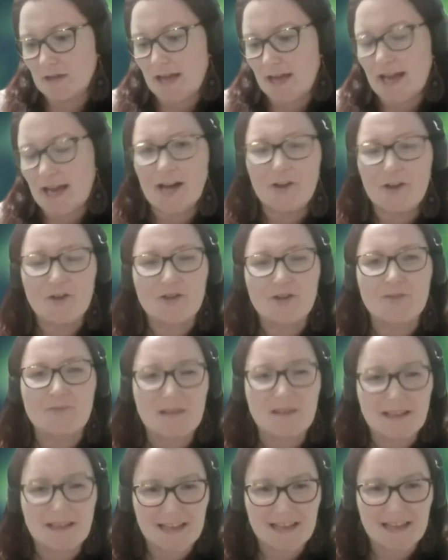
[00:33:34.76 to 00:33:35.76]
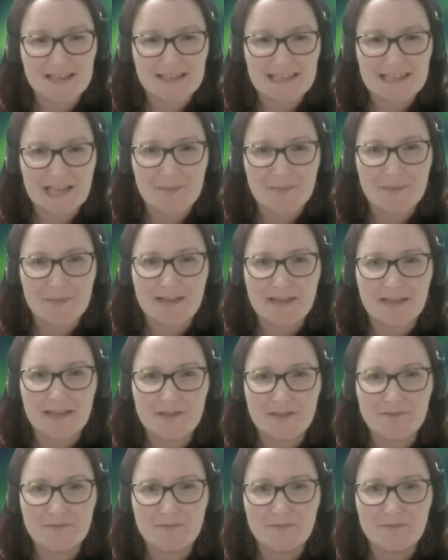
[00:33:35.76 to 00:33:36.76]
how the communication is
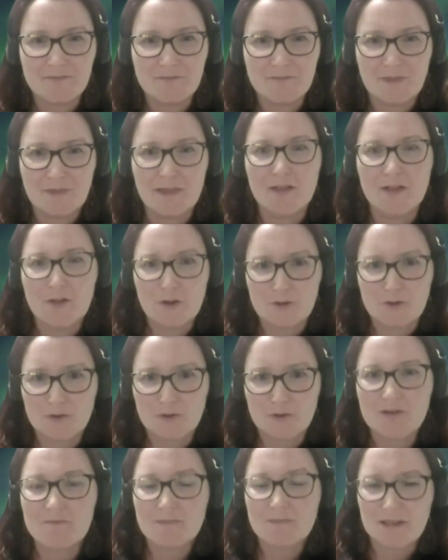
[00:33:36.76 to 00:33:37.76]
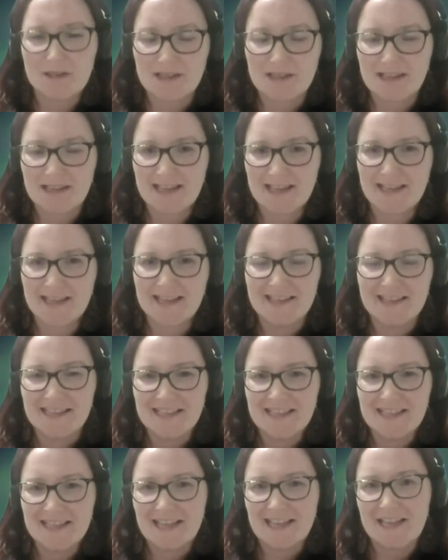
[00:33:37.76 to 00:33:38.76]
happening with the local community
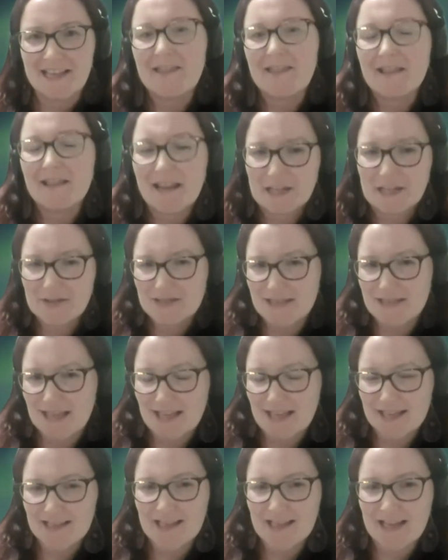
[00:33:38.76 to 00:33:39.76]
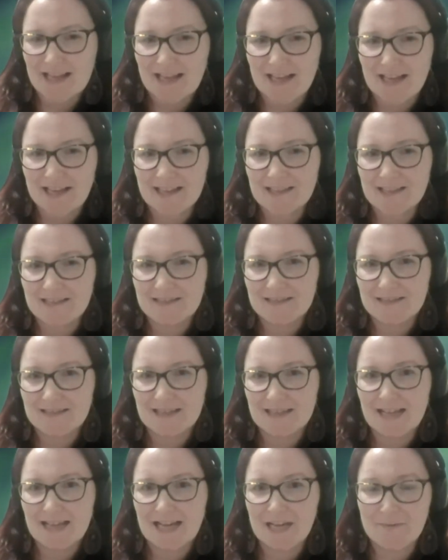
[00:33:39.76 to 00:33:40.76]
in the language that they
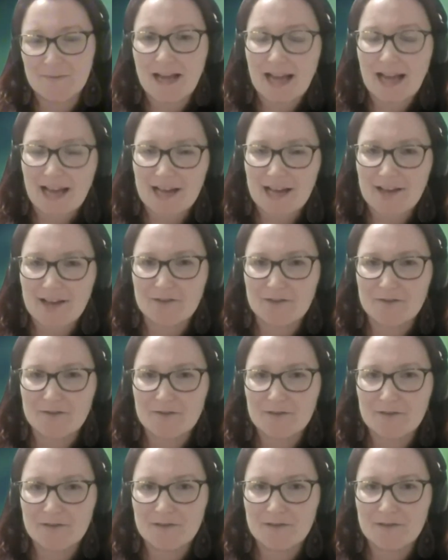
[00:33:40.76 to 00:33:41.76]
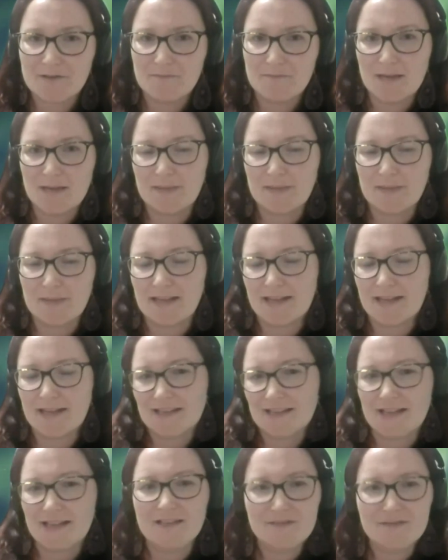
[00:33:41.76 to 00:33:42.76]
have might be,
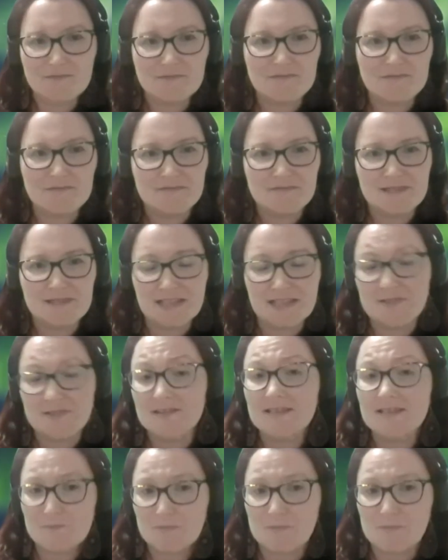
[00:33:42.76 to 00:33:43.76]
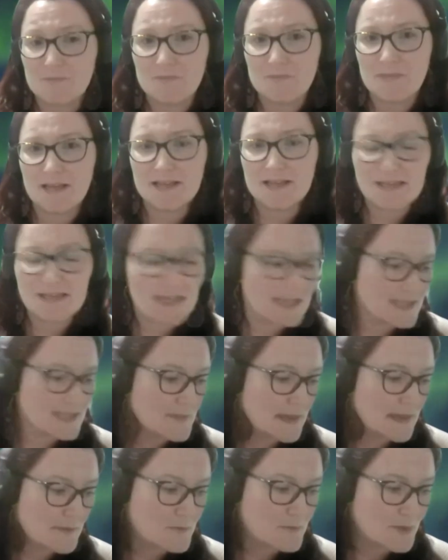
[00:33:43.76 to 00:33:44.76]
yeah, sounds
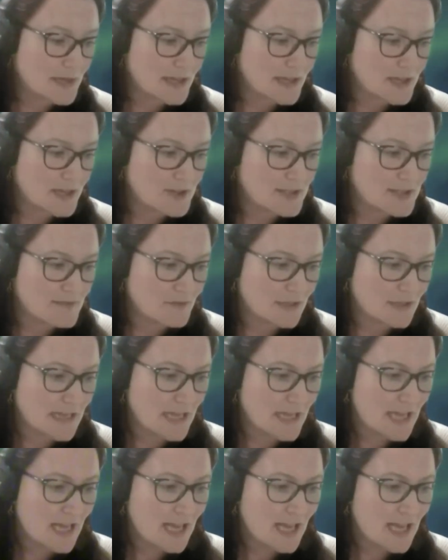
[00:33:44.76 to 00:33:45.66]
something pretty useful.